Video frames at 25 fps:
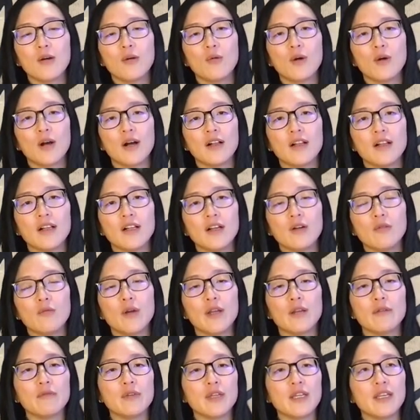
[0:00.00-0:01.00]
Well,
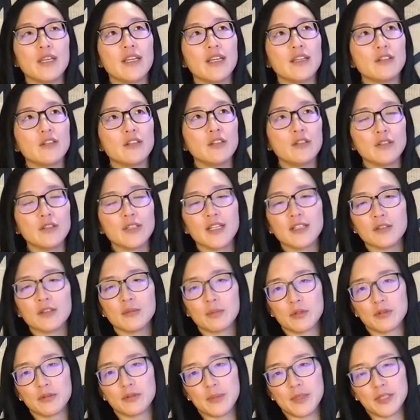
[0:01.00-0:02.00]
when we looked at the
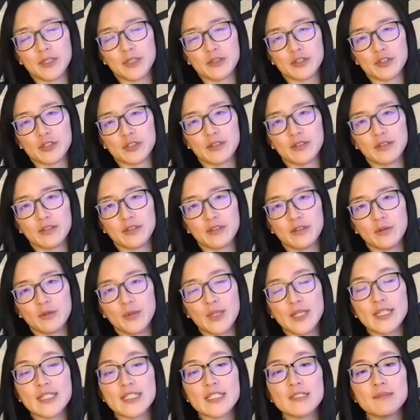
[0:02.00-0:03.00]
bird picture, we
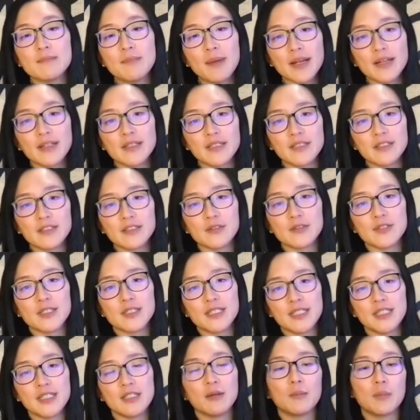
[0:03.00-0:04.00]
expected to
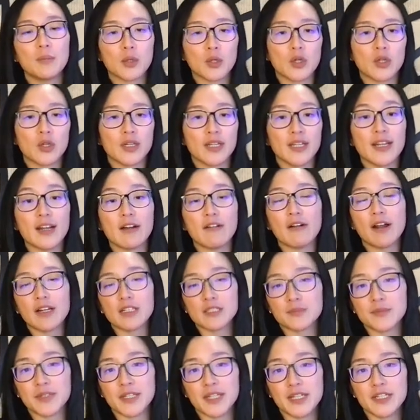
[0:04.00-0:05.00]
see a bird in our
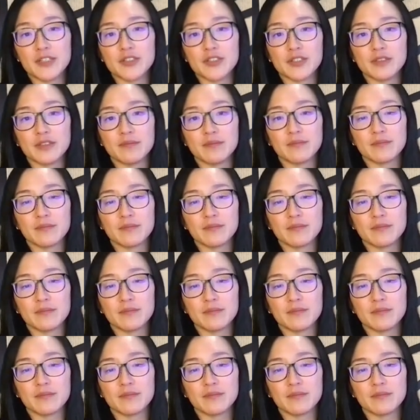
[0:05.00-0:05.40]
explanation.